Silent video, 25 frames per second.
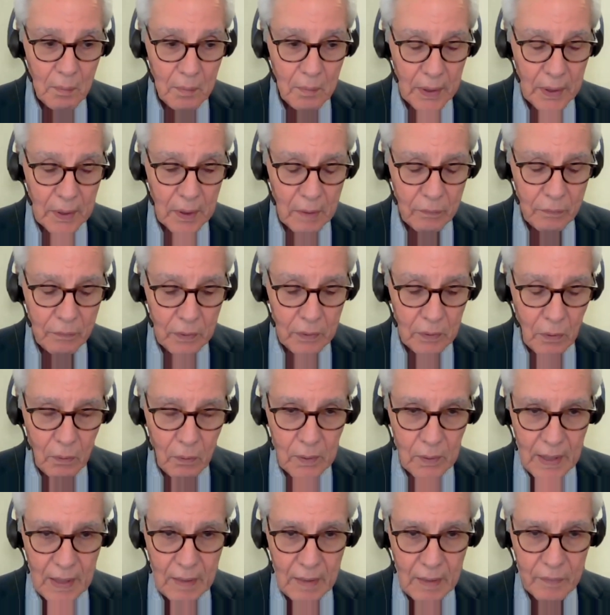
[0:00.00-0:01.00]
But if you
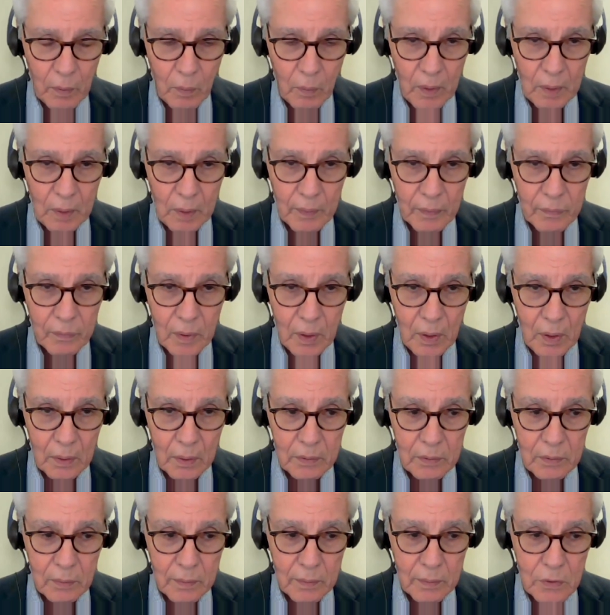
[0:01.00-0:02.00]
don't have the
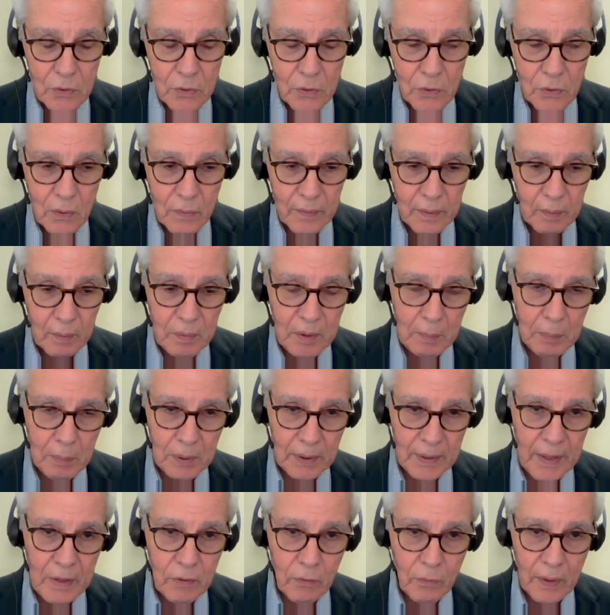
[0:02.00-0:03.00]
wherewithal to ensure that
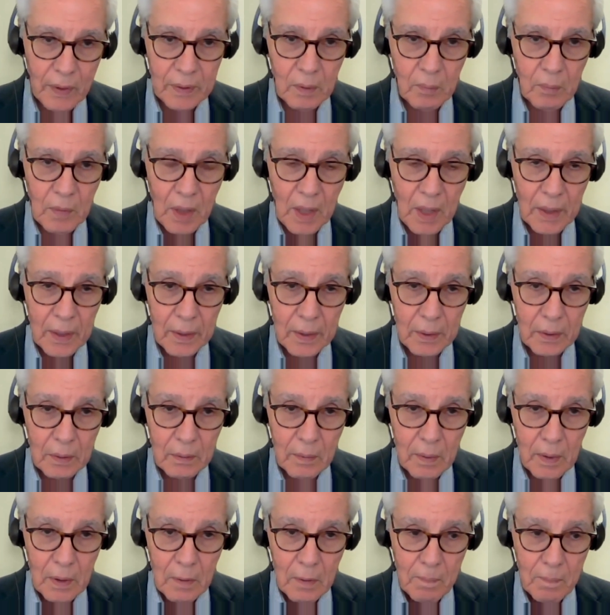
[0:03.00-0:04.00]
people entering the market
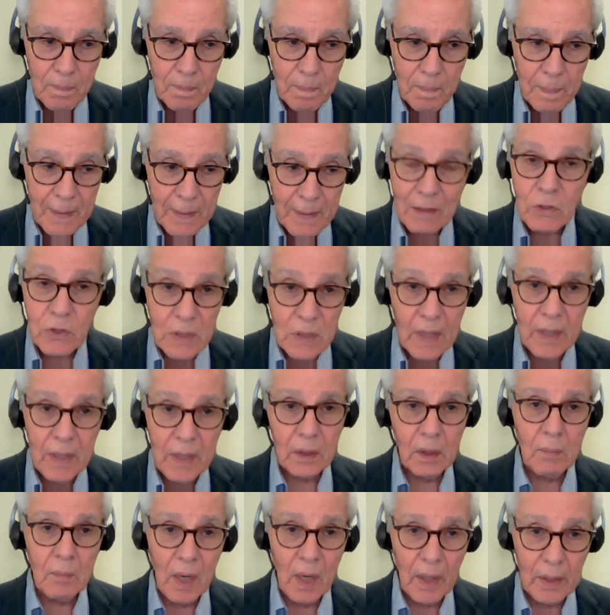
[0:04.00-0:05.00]
can stay
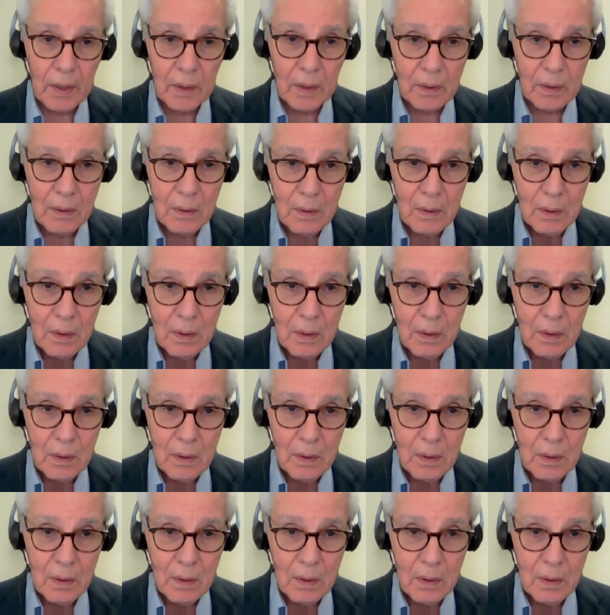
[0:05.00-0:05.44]
in the market,